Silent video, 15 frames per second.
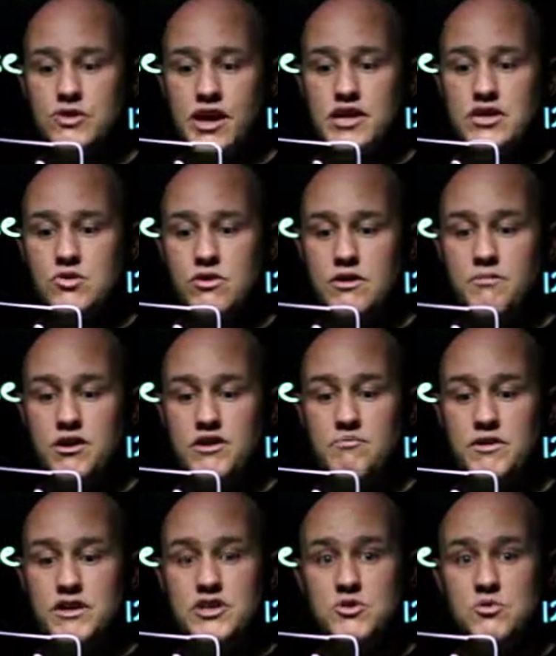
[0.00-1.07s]
A squared plus
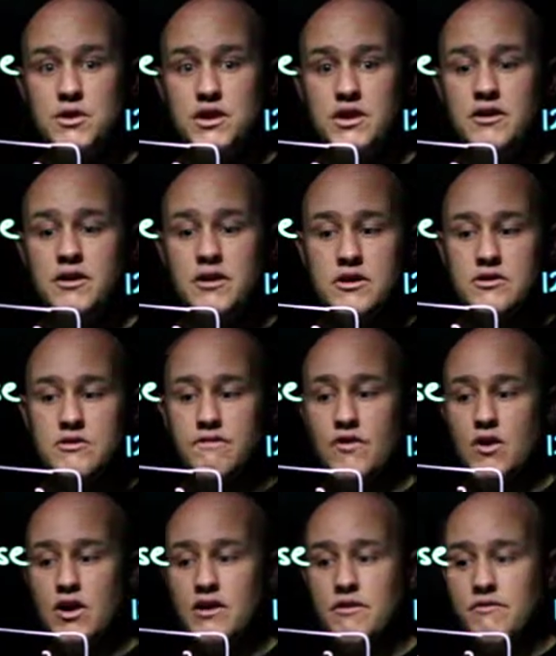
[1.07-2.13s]
B squared to
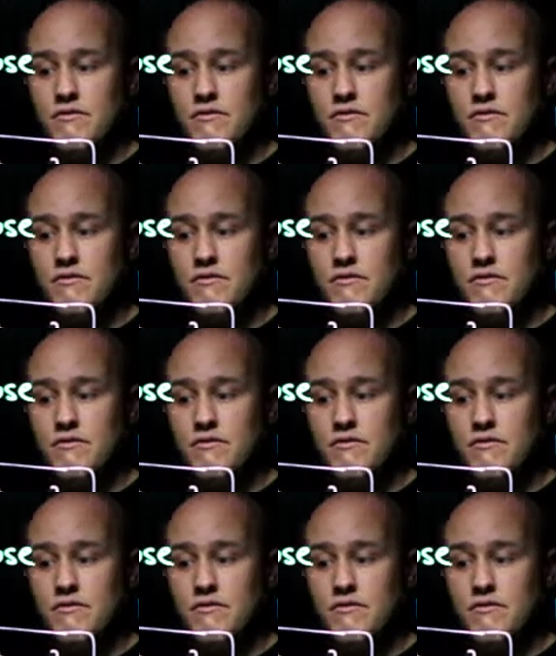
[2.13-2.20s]
find